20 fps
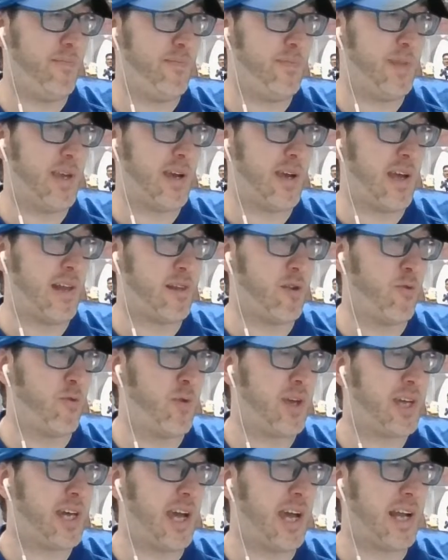They got to
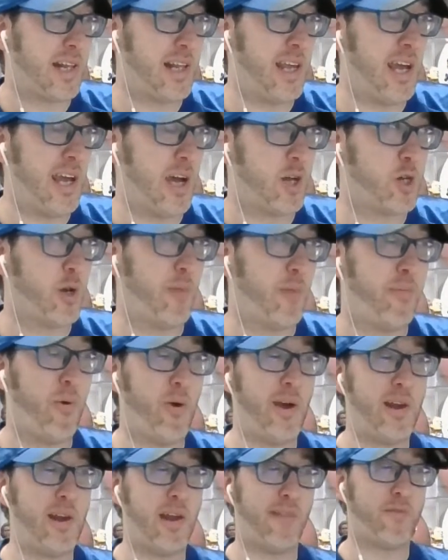re-kick the extra
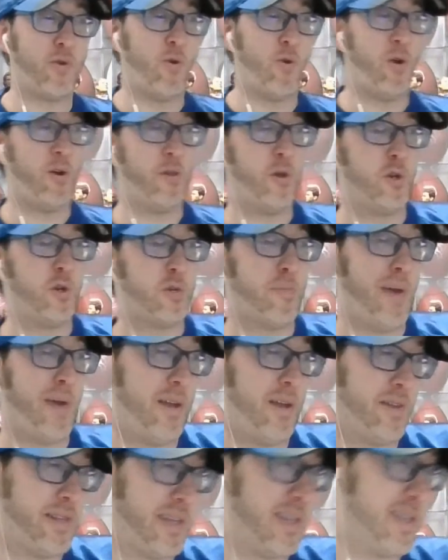point after all those
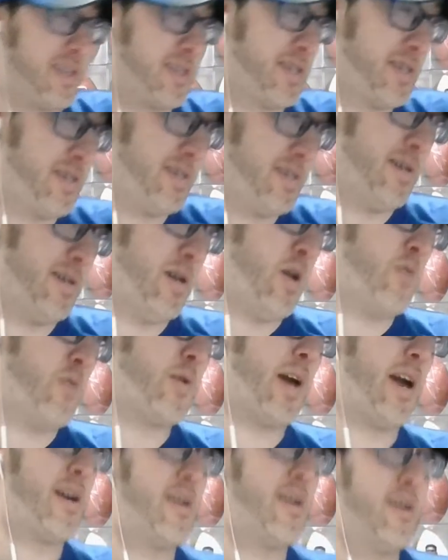penalties.
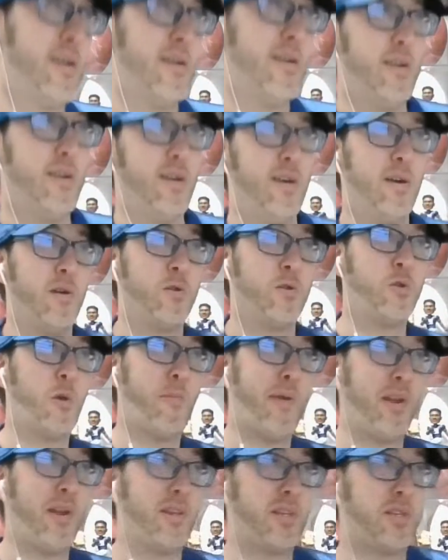Okay. The
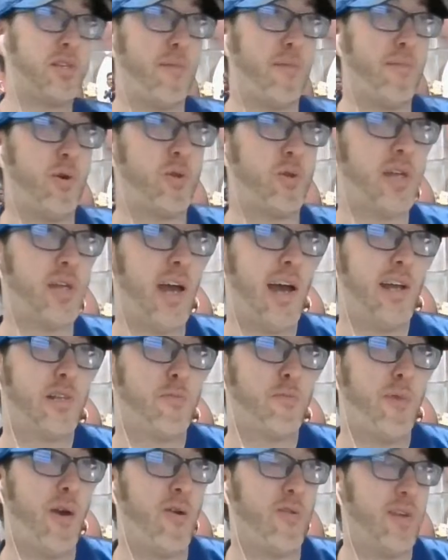penalties on both sides,
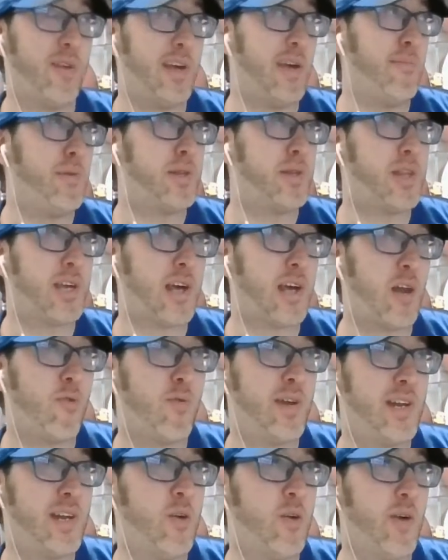but they have to
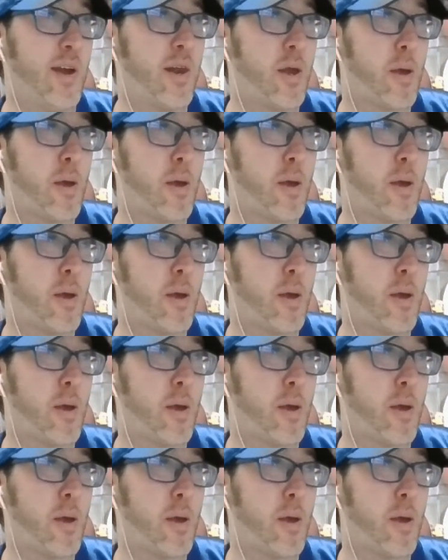redo it.